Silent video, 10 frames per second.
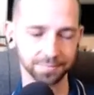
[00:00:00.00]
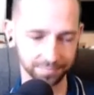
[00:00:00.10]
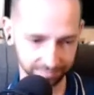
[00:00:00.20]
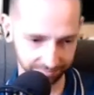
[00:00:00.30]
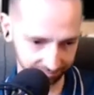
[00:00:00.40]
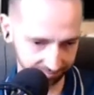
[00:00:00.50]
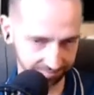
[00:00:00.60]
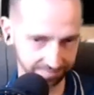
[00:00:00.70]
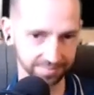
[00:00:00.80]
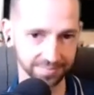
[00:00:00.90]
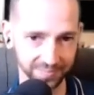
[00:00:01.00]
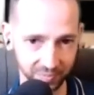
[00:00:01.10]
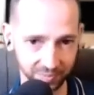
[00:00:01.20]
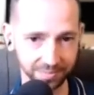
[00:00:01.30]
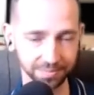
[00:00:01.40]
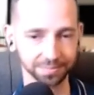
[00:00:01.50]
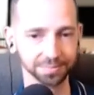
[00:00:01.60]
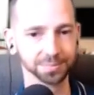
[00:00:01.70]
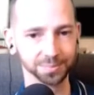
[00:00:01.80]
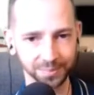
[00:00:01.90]

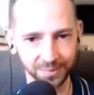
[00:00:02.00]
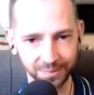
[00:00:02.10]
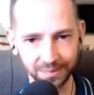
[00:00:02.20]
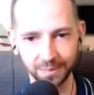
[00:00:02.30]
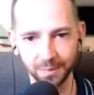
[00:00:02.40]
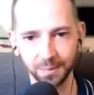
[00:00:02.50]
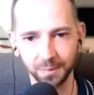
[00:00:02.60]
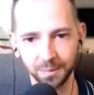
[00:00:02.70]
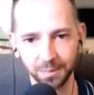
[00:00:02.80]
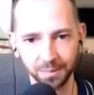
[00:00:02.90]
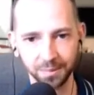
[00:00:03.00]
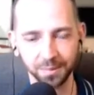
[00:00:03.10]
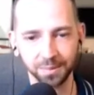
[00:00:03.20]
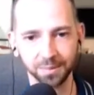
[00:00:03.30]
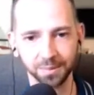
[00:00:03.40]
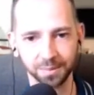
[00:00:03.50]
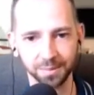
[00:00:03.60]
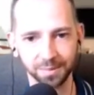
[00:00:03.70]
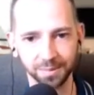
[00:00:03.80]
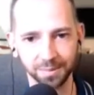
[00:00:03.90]

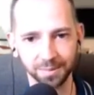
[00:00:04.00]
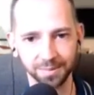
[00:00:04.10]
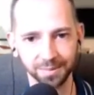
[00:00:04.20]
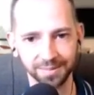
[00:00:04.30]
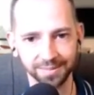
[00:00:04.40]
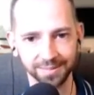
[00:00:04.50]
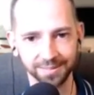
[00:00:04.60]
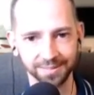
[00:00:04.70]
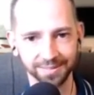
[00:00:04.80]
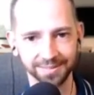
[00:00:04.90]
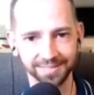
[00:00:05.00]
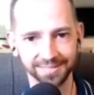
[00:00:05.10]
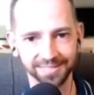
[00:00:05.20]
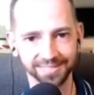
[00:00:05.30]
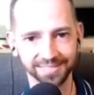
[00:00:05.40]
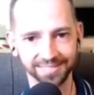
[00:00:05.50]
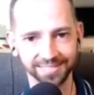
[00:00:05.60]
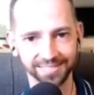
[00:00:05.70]
This person isn't speaking.